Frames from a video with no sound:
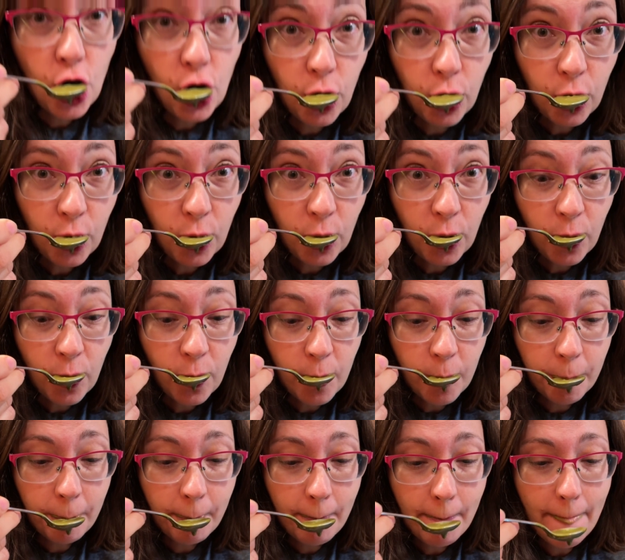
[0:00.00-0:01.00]
think of the
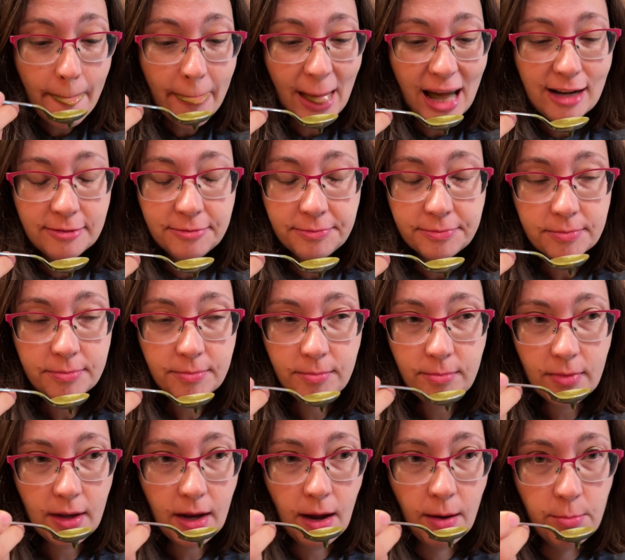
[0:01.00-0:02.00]
consistency?
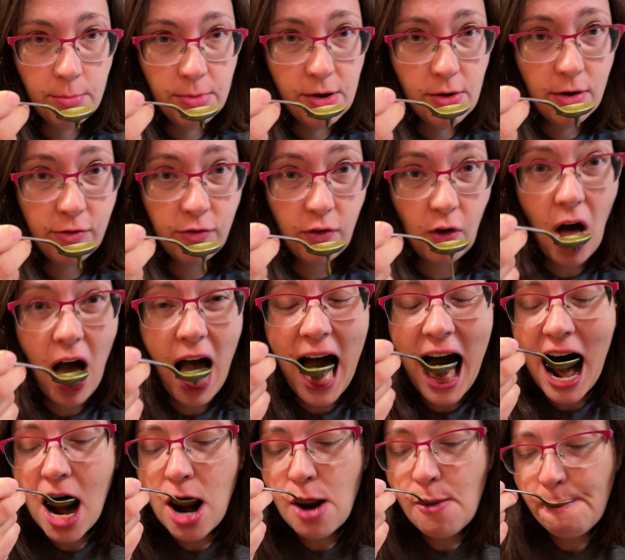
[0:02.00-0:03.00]
Beautiful.
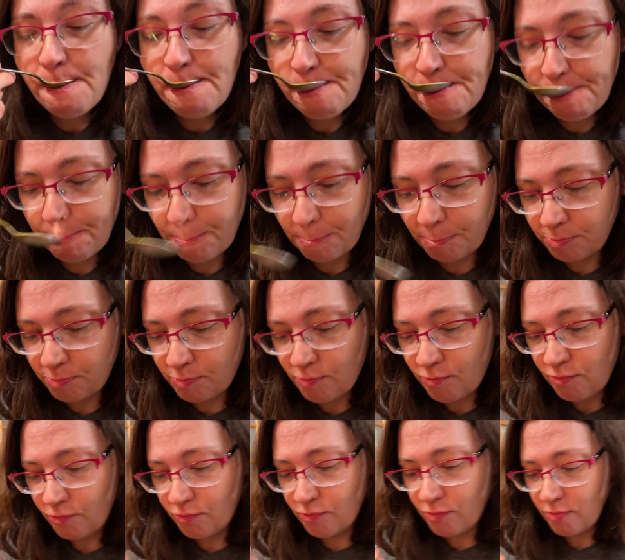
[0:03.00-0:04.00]
Yeah?
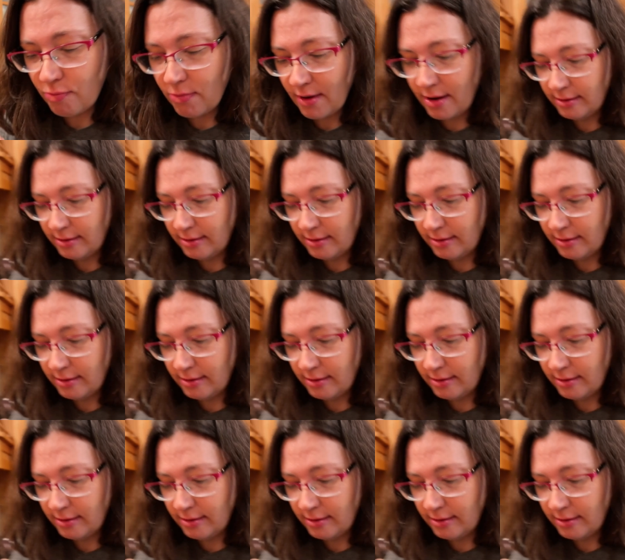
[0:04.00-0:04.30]
Mm.